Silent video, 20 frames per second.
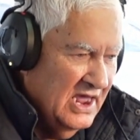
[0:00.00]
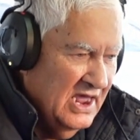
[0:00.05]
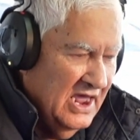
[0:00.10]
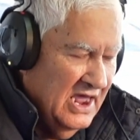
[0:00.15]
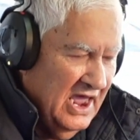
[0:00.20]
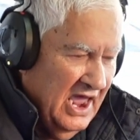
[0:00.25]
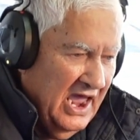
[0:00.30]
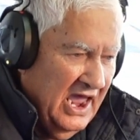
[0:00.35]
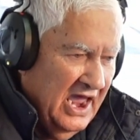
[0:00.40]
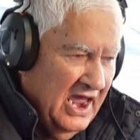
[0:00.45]

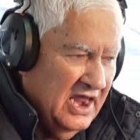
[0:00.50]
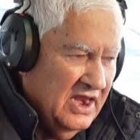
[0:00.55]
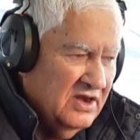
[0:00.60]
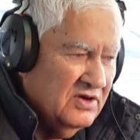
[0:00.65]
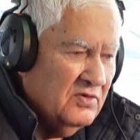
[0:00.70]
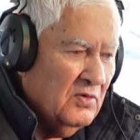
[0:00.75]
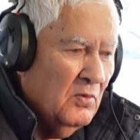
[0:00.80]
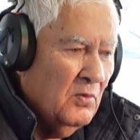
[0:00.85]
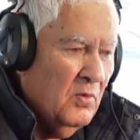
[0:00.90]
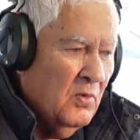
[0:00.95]
and
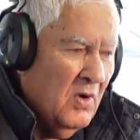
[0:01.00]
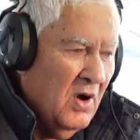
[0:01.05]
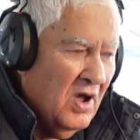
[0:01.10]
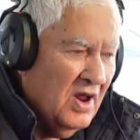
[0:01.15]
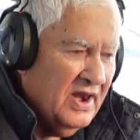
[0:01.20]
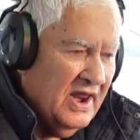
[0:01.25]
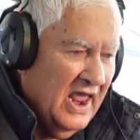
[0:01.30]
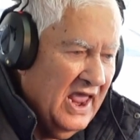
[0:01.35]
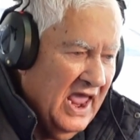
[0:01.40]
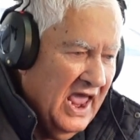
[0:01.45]
what
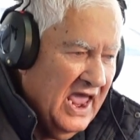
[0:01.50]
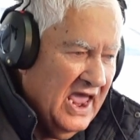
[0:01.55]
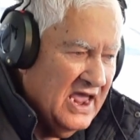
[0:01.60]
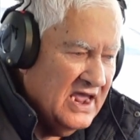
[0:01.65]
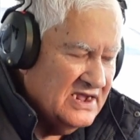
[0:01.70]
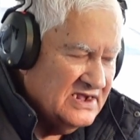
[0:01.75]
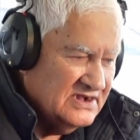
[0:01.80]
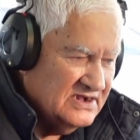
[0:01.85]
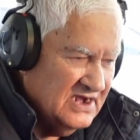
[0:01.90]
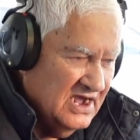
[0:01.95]

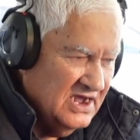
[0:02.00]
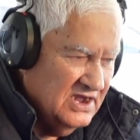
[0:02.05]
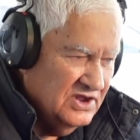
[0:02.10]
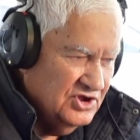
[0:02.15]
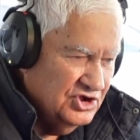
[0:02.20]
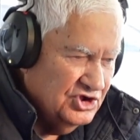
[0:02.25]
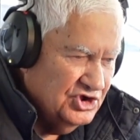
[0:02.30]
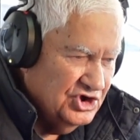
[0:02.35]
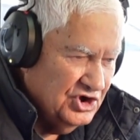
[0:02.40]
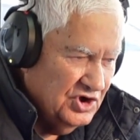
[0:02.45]
has
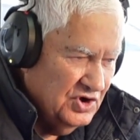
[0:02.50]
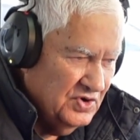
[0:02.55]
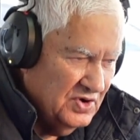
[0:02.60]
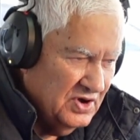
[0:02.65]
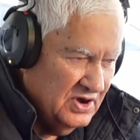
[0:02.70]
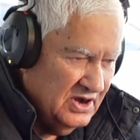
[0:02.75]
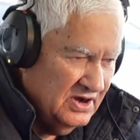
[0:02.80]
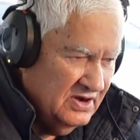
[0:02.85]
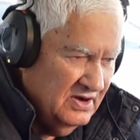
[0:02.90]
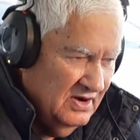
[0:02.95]

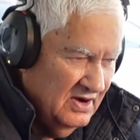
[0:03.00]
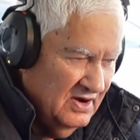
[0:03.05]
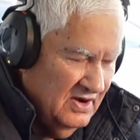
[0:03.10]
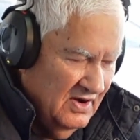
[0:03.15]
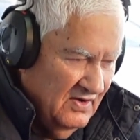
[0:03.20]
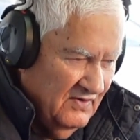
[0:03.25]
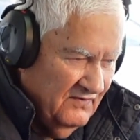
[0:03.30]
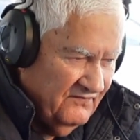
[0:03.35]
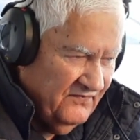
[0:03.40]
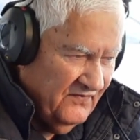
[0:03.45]
endured
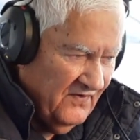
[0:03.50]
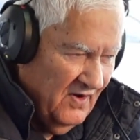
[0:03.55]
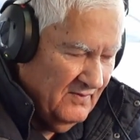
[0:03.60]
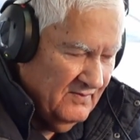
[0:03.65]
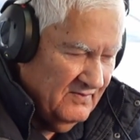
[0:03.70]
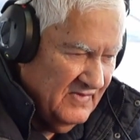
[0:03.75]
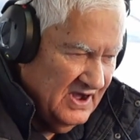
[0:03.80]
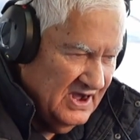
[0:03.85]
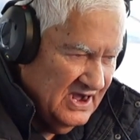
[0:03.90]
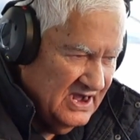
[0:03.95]

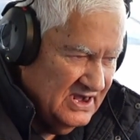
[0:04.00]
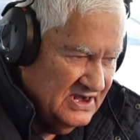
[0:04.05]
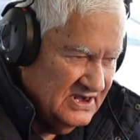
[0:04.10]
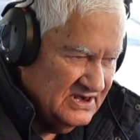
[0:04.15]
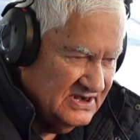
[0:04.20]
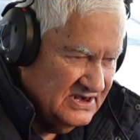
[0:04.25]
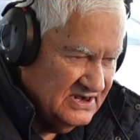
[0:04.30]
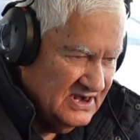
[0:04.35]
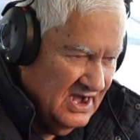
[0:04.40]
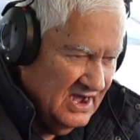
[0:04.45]
from
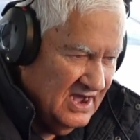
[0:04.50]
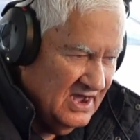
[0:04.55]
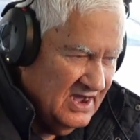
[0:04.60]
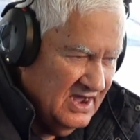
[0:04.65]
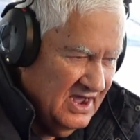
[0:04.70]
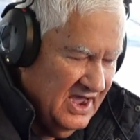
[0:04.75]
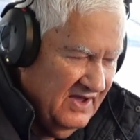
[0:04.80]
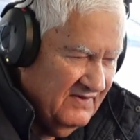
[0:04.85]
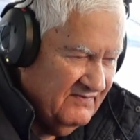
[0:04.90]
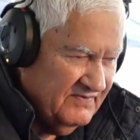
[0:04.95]
his
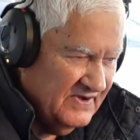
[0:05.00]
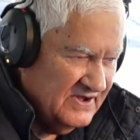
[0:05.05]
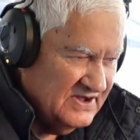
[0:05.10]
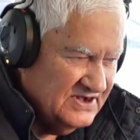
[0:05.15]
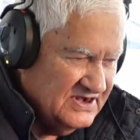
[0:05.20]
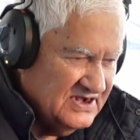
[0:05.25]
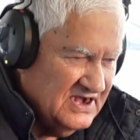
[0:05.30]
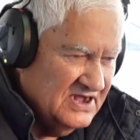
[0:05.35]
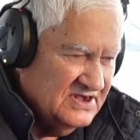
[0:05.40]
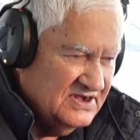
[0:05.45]
efforts
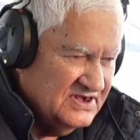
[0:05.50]
since